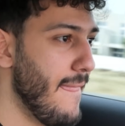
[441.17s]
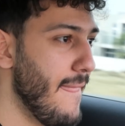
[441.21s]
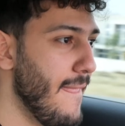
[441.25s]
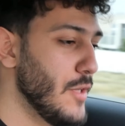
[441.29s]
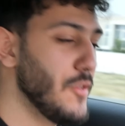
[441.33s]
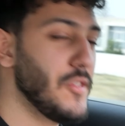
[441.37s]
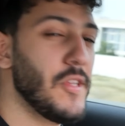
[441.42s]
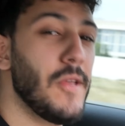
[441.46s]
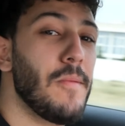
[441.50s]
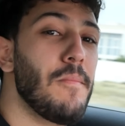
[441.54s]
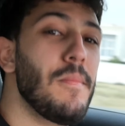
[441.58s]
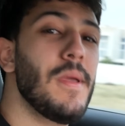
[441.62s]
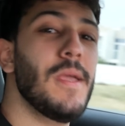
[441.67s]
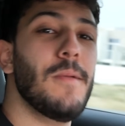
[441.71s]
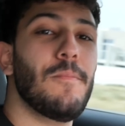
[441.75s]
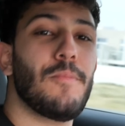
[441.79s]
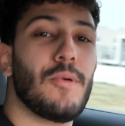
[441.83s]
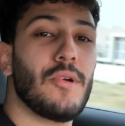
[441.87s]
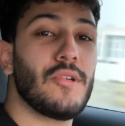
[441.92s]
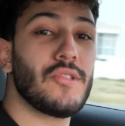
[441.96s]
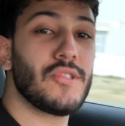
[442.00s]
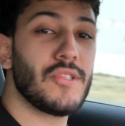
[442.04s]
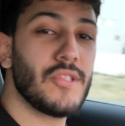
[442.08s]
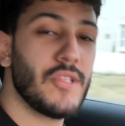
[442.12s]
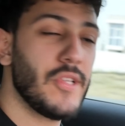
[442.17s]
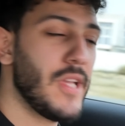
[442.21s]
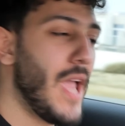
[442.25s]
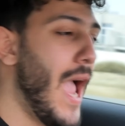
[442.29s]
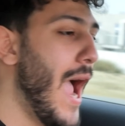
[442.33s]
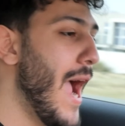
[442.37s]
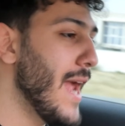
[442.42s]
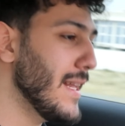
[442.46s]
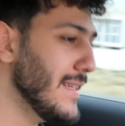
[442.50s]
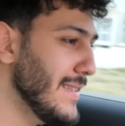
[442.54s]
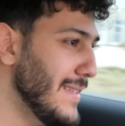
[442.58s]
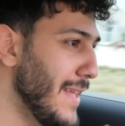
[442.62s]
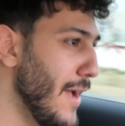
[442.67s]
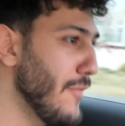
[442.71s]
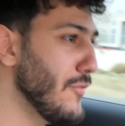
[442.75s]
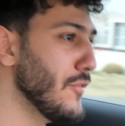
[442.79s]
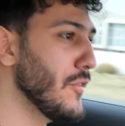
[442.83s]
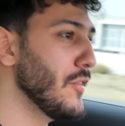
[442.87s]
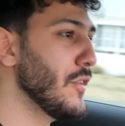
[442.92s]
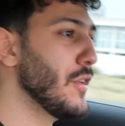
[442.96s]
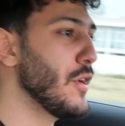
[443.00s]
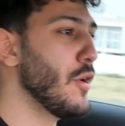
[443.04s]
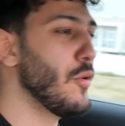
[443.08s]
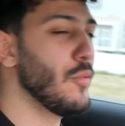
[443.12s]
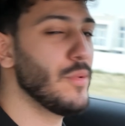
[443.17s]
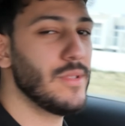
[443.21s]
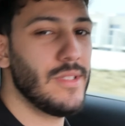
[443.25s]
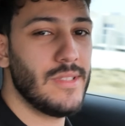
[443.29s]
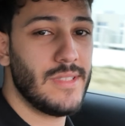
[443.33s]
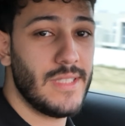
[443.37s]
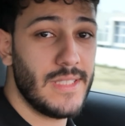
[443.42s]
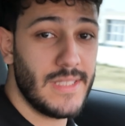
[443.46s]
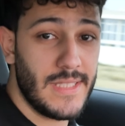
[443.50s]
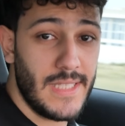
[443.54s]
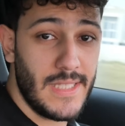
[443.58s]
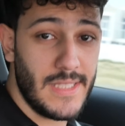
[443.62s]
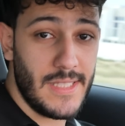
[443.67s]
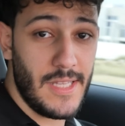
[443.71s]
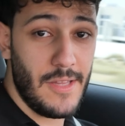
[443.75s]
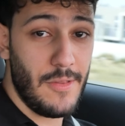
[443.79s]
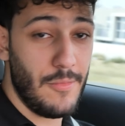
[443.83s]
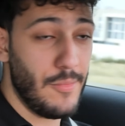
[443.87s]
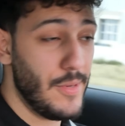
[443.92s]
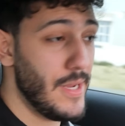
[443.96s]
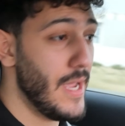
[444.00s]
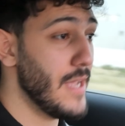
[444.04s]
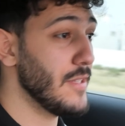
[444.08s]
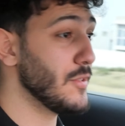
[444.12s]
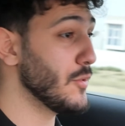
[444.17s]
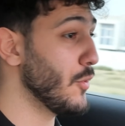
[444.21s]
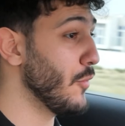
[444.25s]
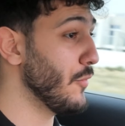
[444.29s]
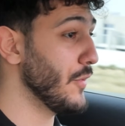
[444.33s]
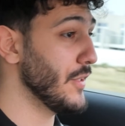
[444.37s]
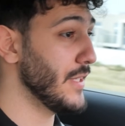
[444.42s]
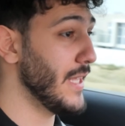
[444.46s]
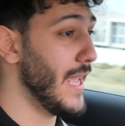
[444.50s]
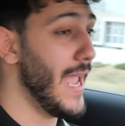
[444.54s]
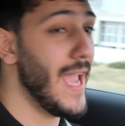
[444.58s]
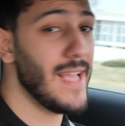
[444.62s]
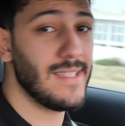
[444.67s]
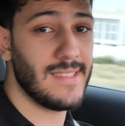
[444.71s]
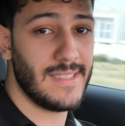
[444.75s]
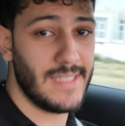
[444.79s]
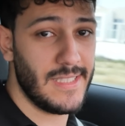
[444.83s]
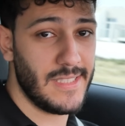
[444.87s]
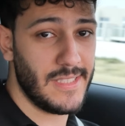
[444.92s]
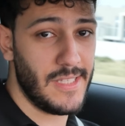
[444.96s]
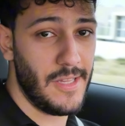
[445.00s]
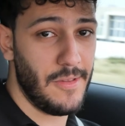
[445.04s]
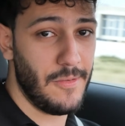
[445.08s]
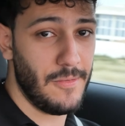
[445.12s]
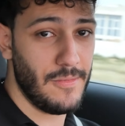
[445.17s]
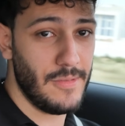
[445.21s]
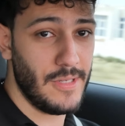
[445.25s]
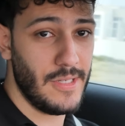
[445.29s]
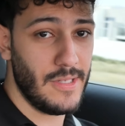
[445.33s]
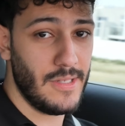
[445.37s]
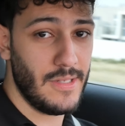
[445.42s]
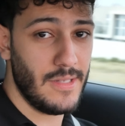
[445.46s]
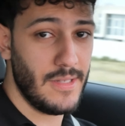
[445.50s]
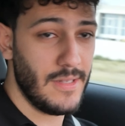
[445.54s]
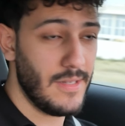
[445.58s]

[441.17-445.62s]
You see, me personally, I definitely go with the C63S over the S63.